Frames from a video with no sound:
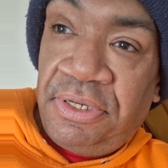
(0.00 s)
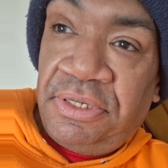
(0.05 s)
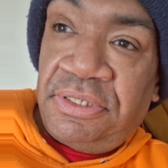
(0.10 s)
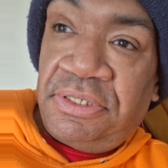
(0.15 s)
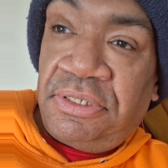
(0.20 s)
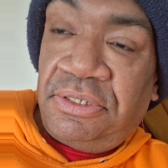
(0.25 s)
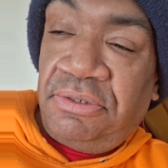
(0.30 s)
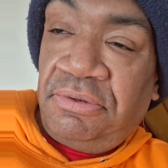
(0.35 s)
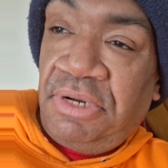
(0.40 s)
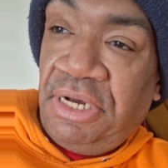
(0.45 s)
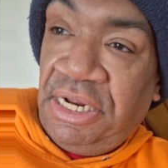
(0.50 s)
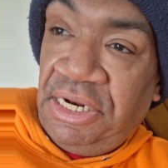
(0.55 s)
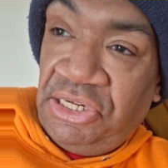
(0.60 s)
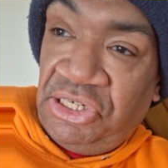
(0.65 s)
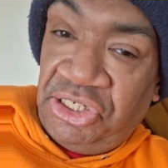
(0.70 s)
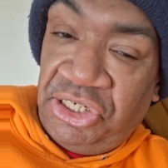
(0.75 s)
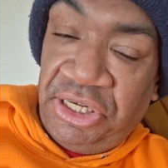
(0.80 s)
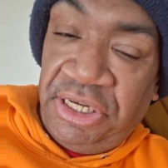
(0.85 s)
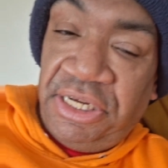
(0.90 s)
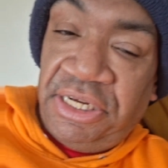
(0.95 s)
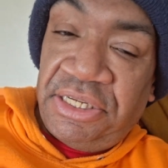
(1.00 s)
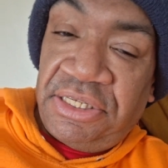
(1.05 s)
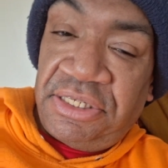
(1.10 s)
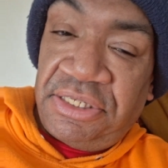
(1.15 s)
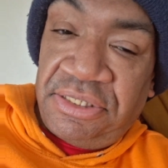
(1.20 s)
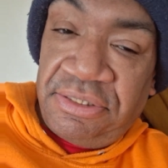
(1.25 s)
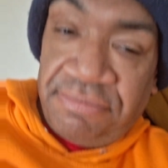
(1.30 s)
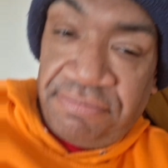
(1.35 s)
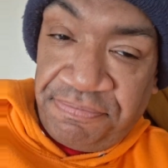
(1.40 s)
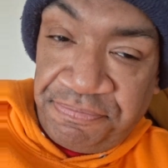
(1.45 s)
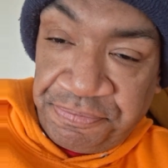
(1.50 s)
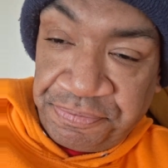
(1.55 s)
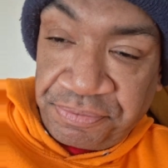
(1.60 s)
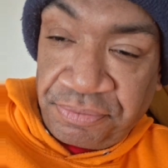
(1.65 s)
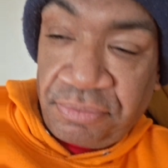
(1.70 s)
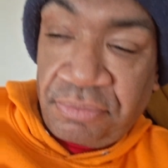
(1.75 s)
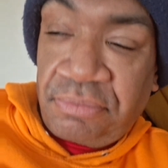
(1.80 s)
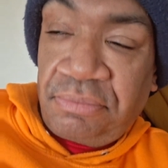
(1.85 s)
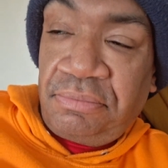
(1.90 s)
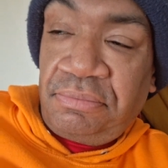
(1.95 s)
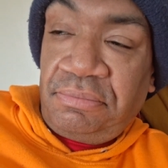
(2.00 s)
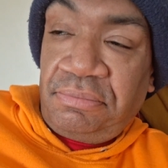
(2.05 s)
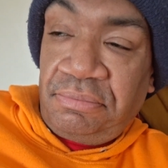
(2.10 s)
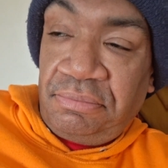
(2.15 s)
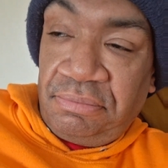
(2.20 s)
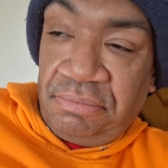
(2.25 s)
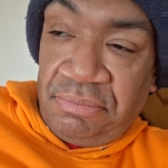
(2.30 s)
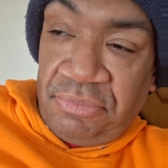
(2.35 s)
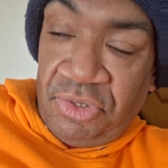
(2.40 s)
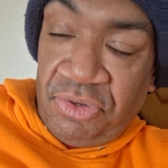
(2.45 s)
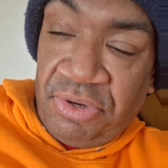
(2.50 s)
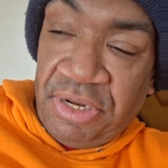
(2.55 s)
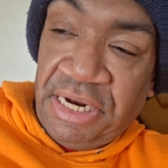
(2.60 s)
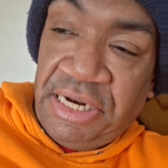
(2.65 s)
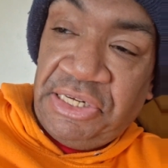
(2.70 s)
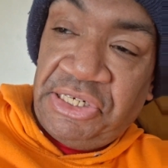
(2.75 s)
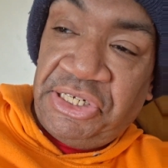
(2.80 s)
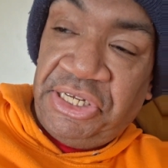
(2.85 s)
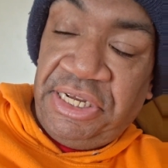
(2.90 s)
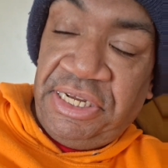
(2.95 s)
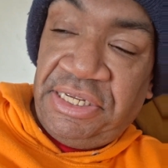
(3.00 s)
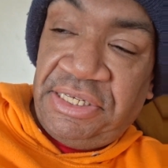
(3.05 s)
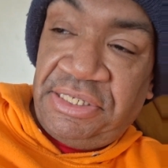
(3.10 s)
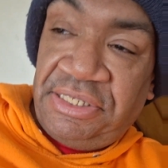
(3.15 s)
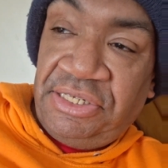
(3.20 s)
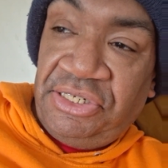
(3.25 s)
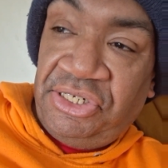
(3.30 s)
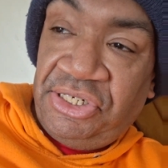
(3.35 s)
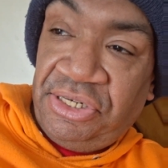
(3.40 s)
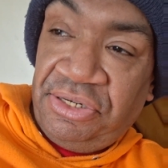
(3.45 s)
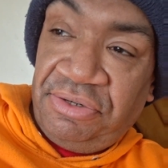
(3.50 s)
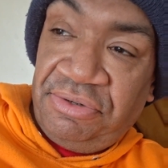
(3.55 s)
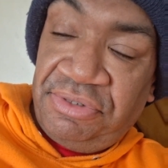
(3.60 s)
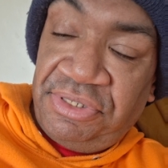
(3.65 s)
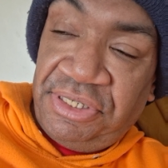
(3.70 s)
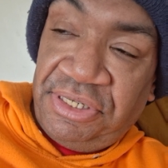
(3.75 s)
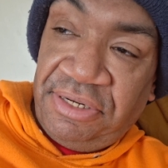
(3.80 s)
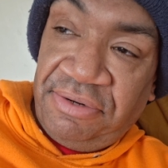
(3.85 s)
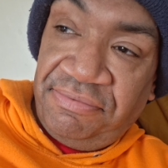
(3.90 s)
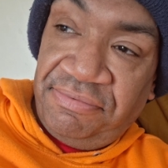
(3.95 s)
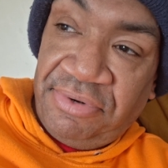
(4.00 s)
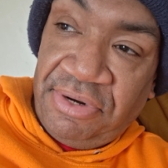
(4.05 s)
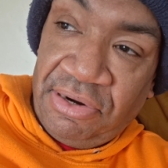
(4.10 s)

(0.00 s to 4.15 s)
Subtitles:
So you got a chance. You got a chance to juggle stuff.